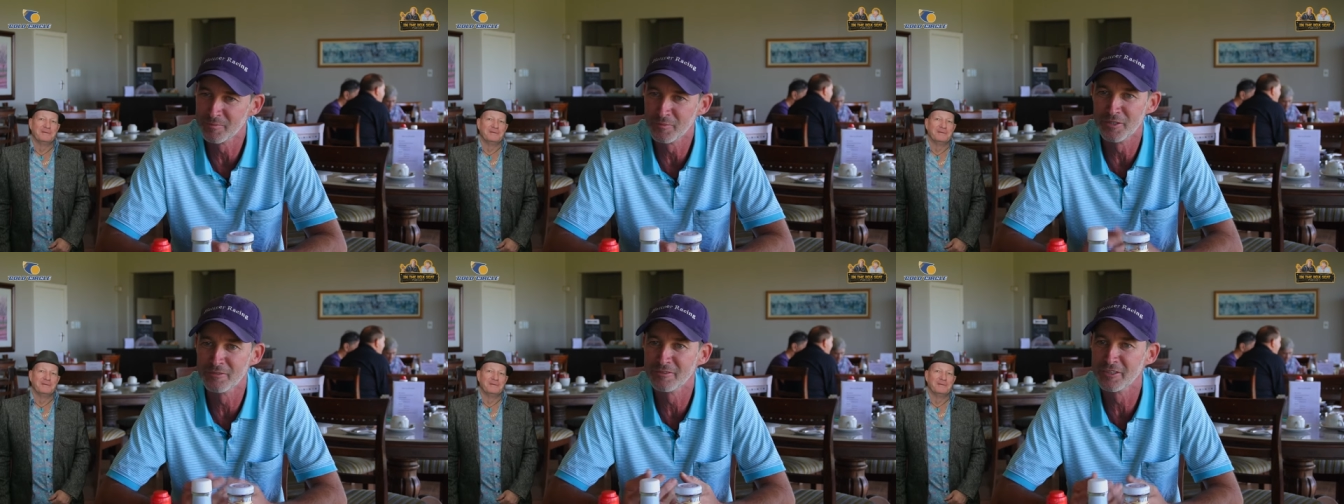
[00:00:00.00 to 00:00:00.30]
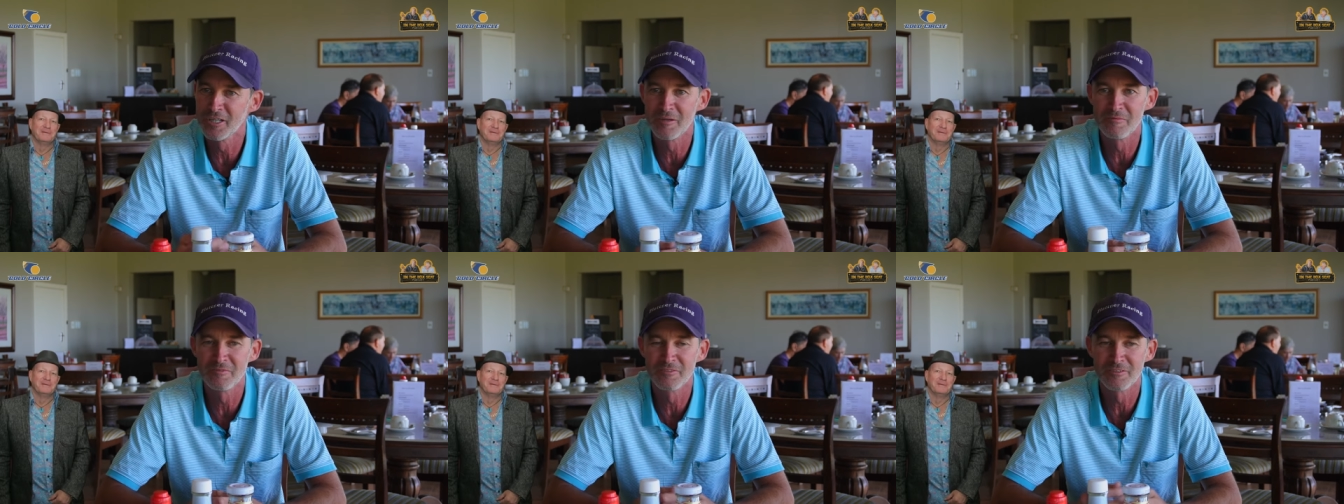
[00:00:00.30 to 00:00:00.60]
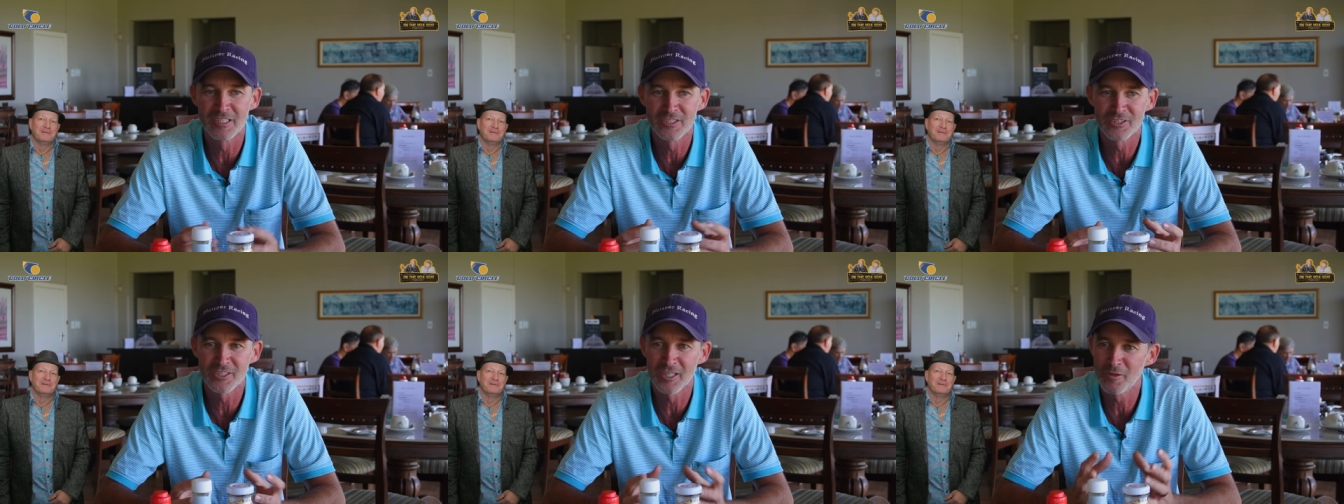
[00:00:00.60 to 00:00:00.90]
Mervyn okay.
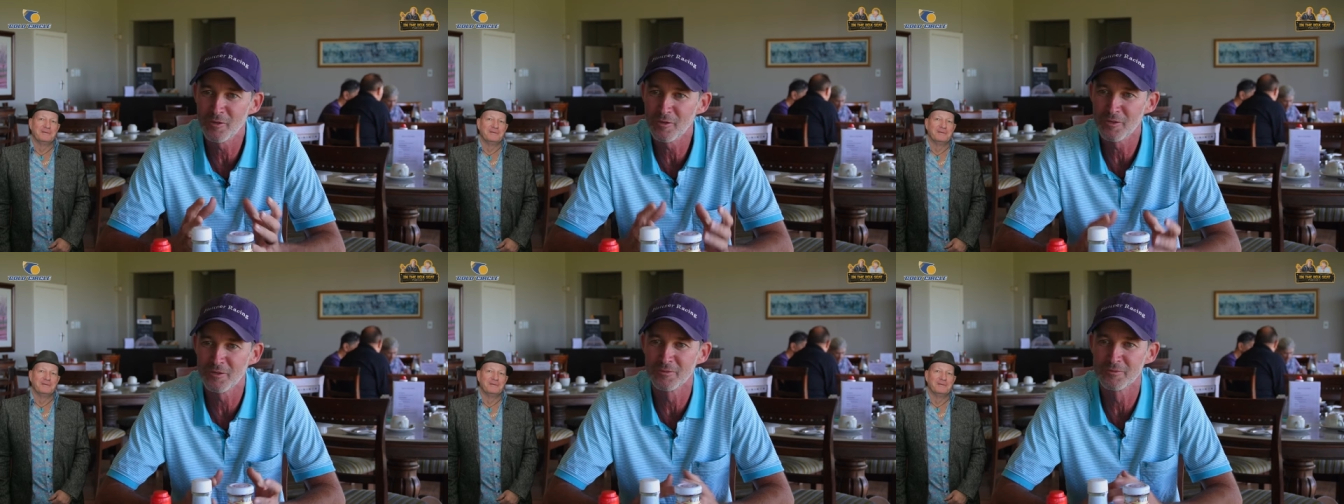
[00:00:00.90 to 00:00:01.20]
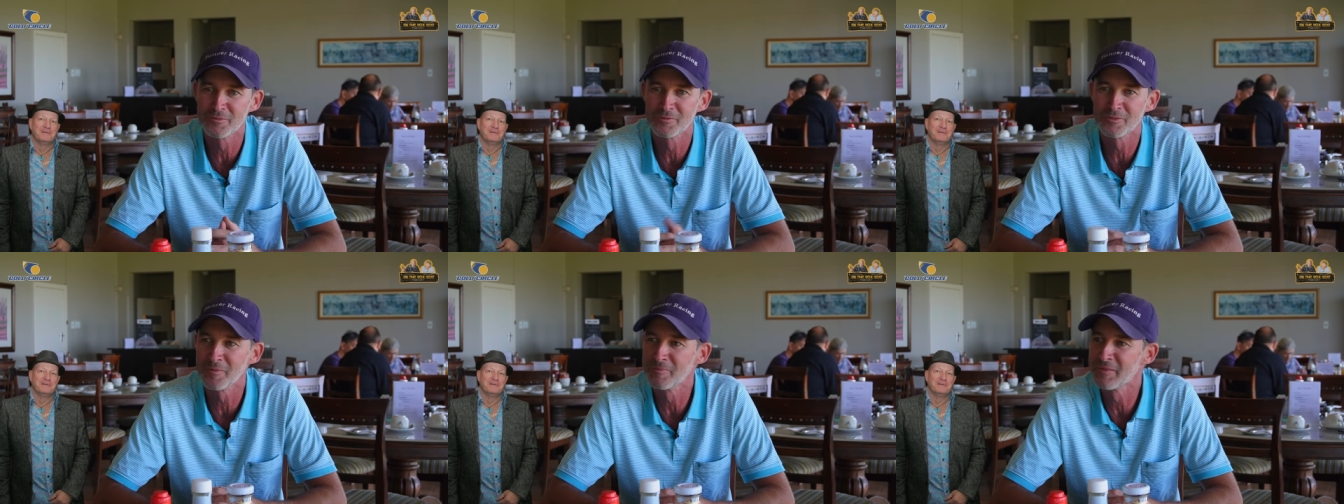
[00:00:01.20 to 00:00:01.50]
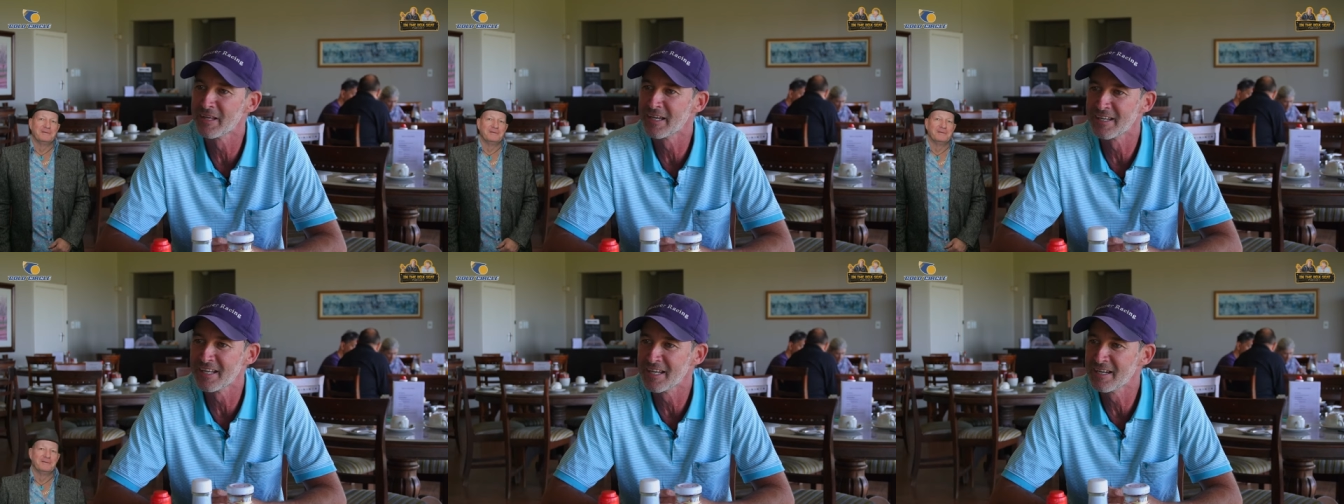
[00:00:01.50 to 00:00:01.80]
Hopeflesh, they're all from
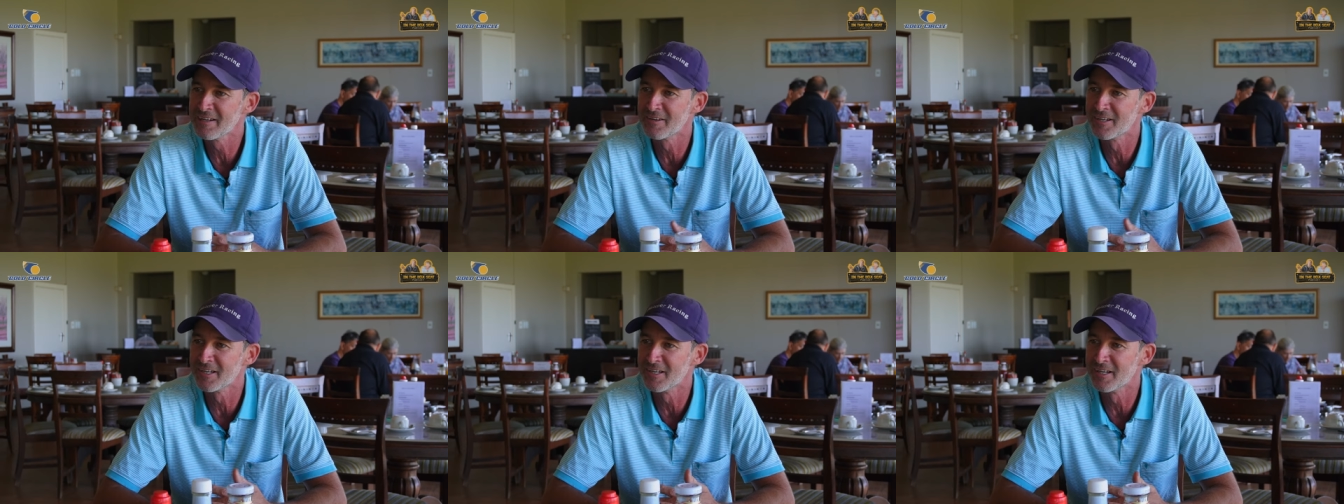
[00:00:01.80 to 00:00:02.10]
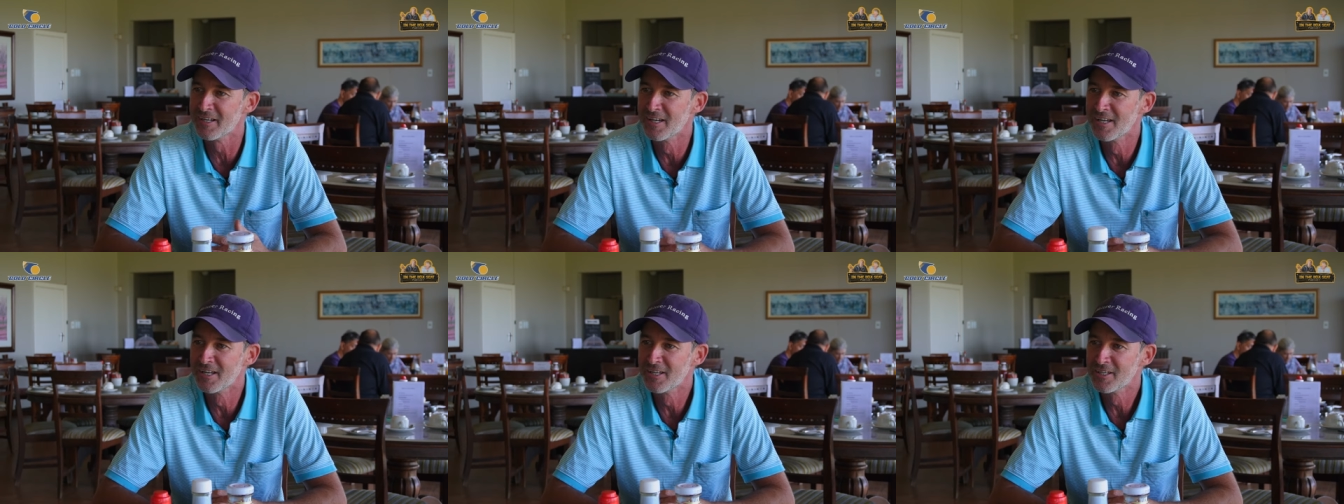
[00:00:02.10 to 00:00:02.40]
that era.